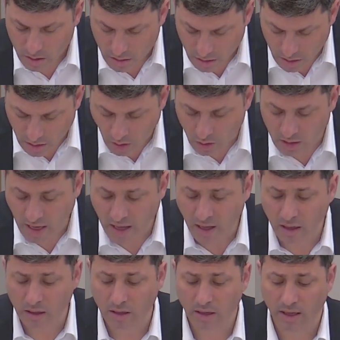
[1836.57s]
In the
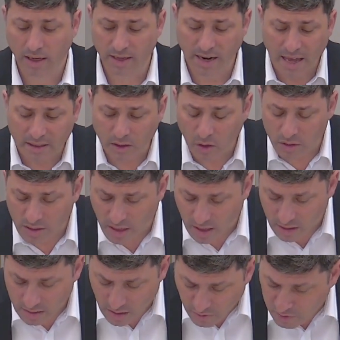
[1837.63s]
hotel, and not the
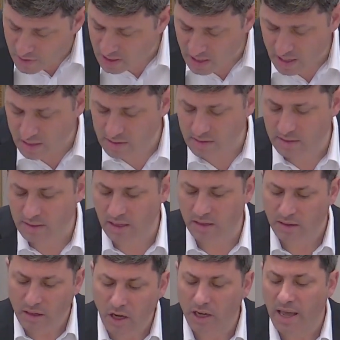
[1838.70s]
hotel, different things.
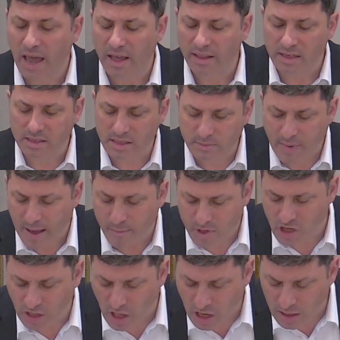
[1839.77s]
Nageh, this is
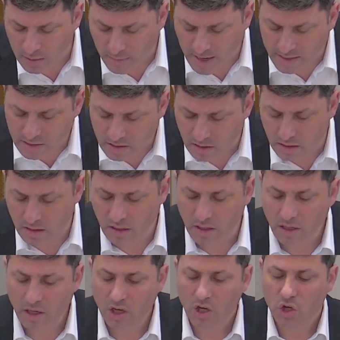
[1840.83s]
Mamish halacha l'maisa.
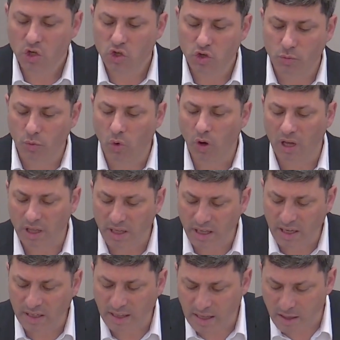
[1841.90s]
Shmuel
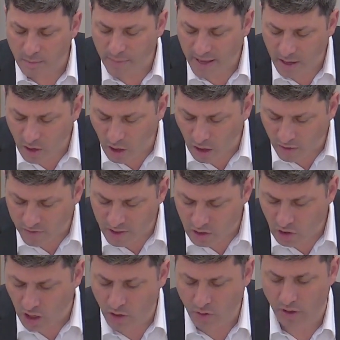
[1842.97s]
ikla lebei oven
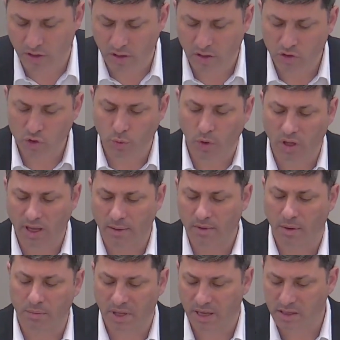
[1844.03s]
Tairan. Shmuel came
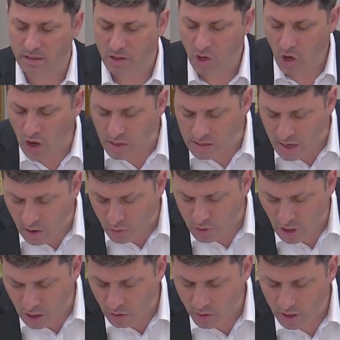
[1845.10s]
to a place. Asa
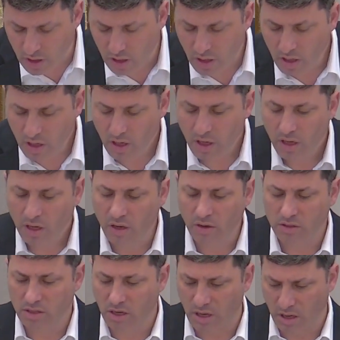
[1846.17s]
unachri,
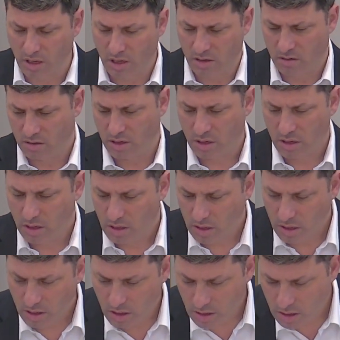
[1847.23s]
here's uh,
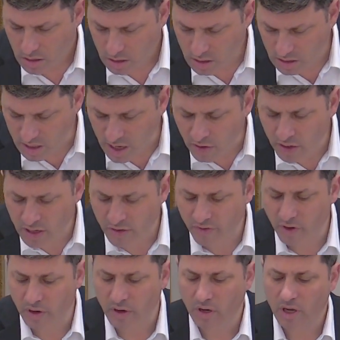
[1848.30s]
the
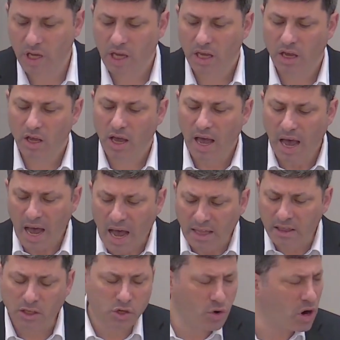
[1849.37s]
caregiver.
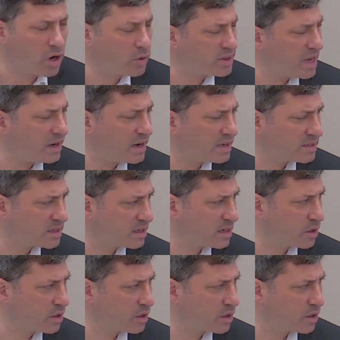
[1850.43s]
Adlik Shraga, without asking any